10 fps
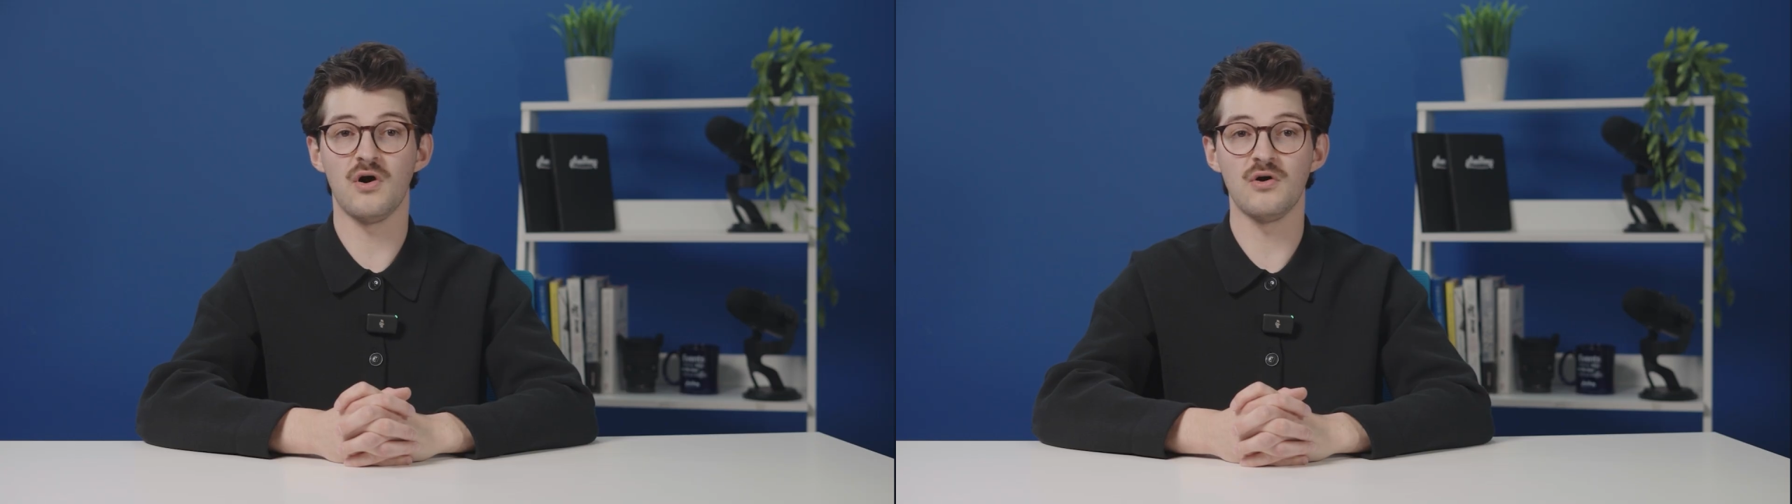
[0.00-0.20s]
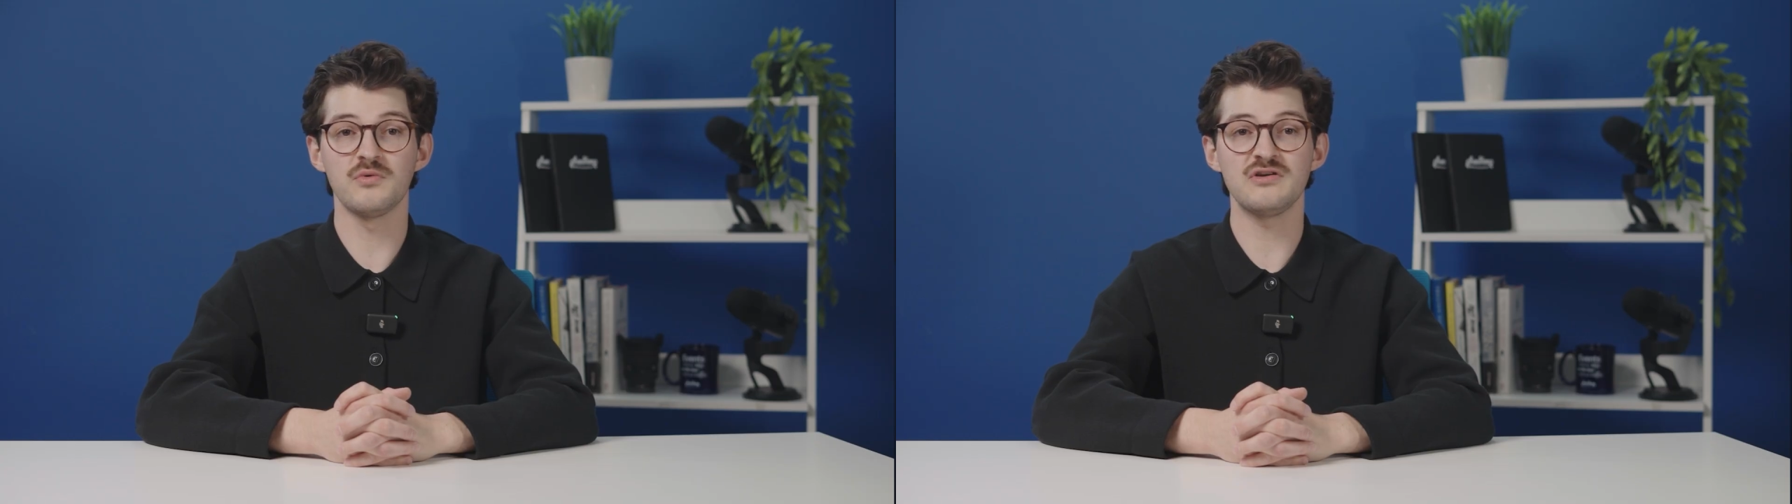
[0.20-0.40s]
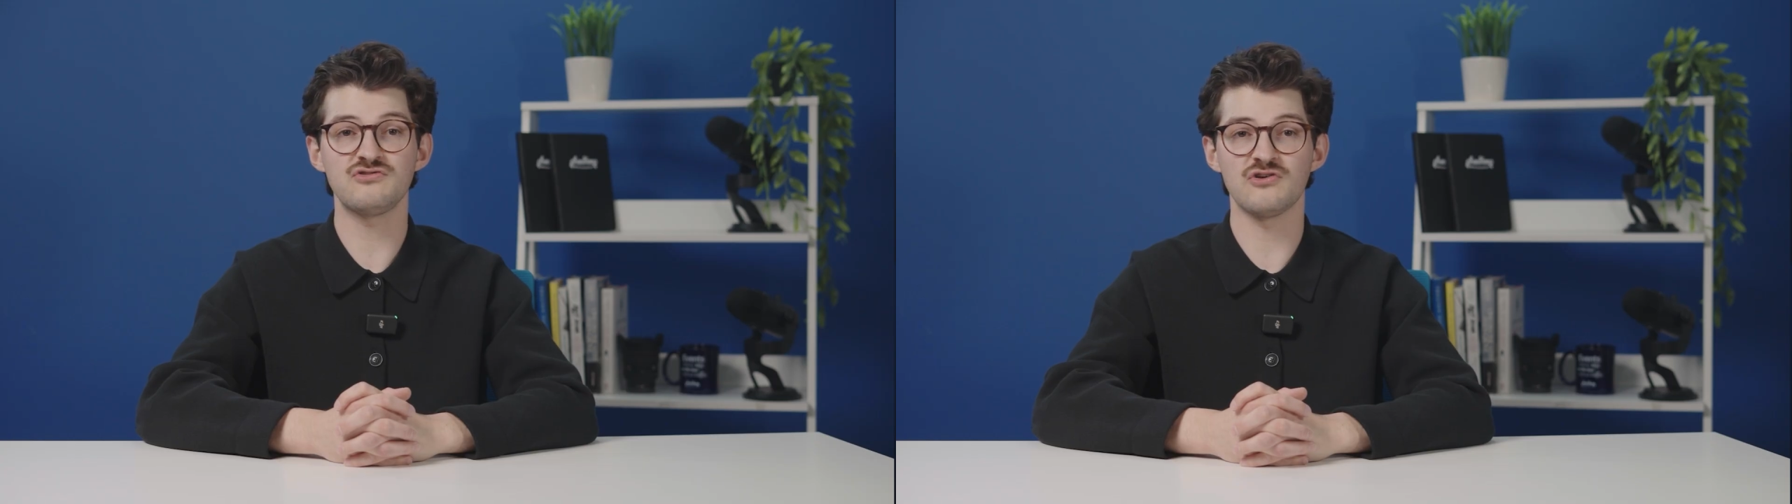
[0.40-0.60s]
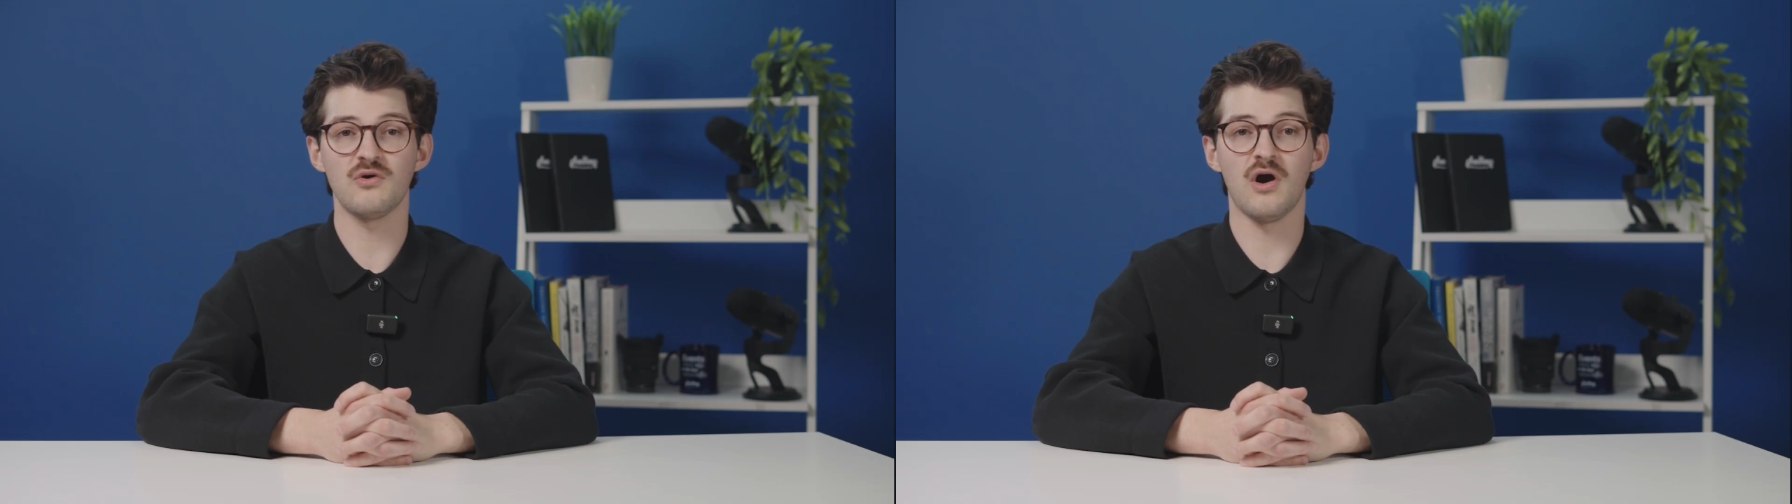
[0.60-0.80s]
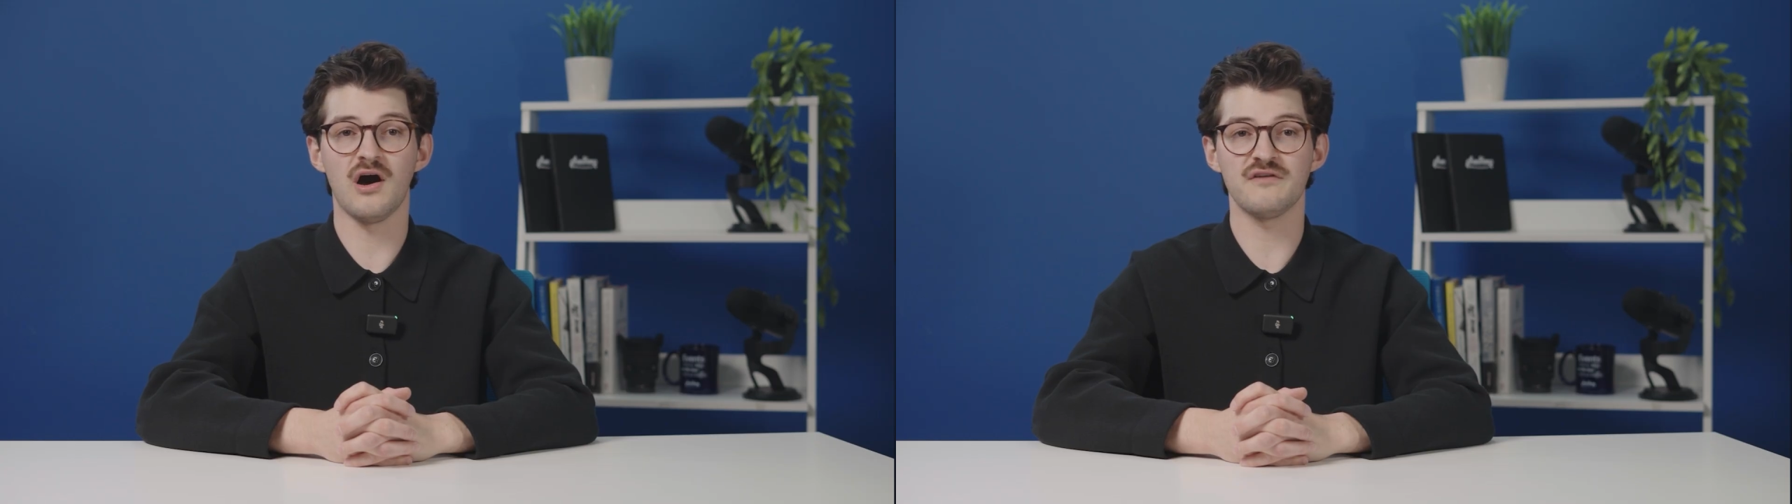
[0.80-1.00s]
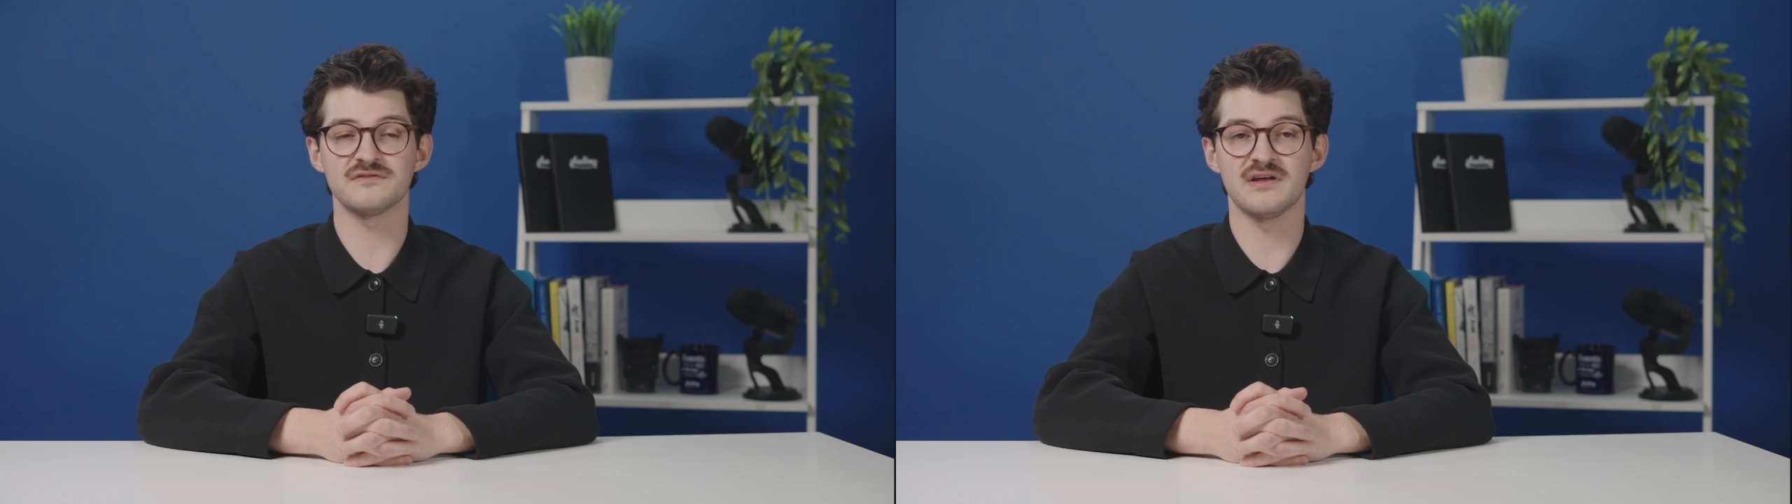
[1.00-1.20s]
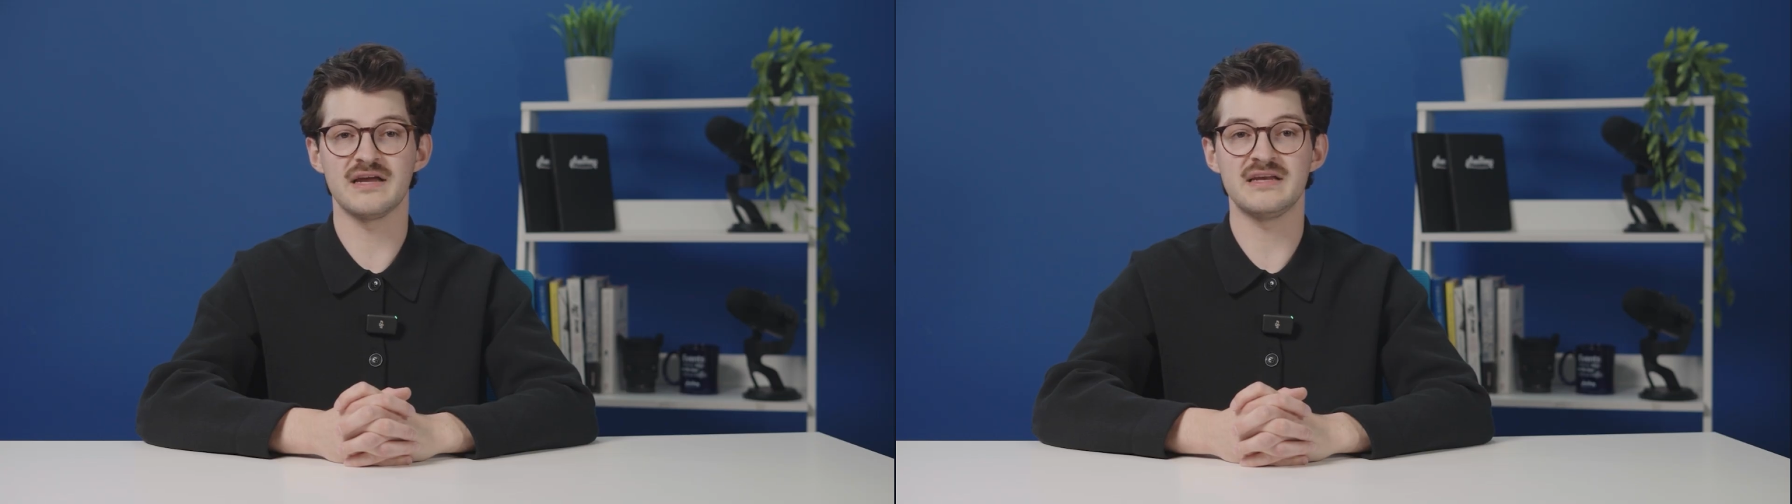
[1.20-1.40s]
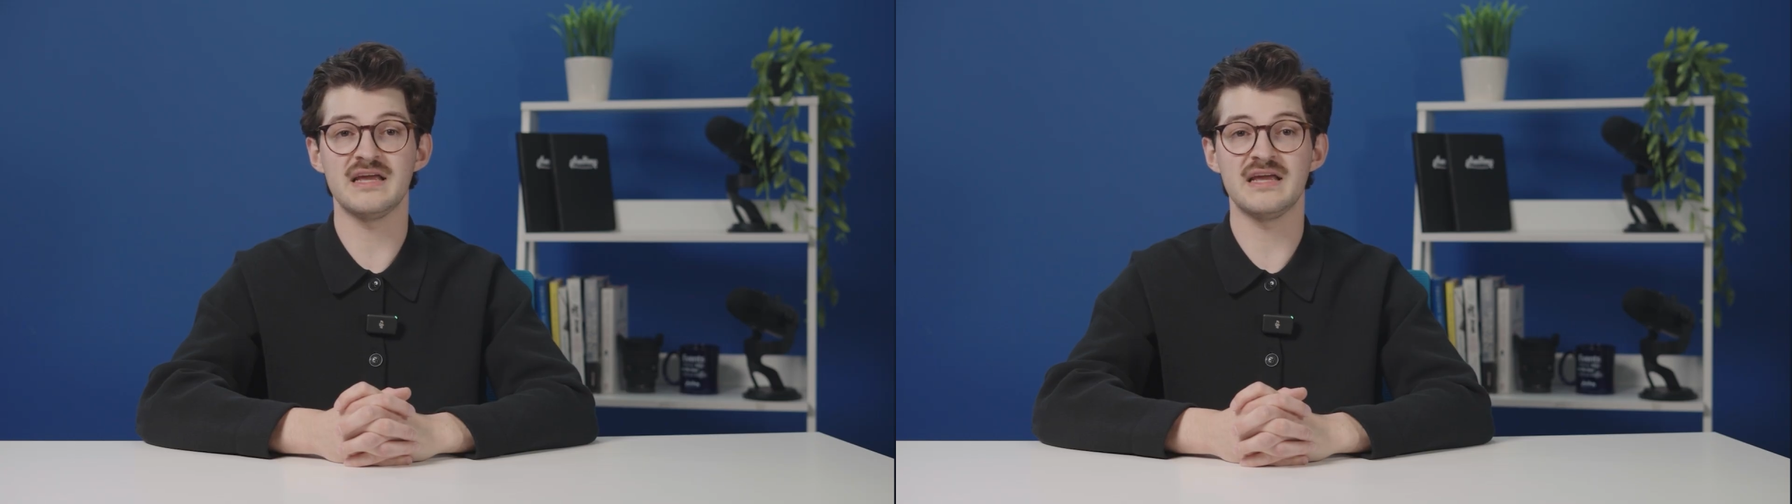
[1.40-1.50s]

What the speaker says: always show offline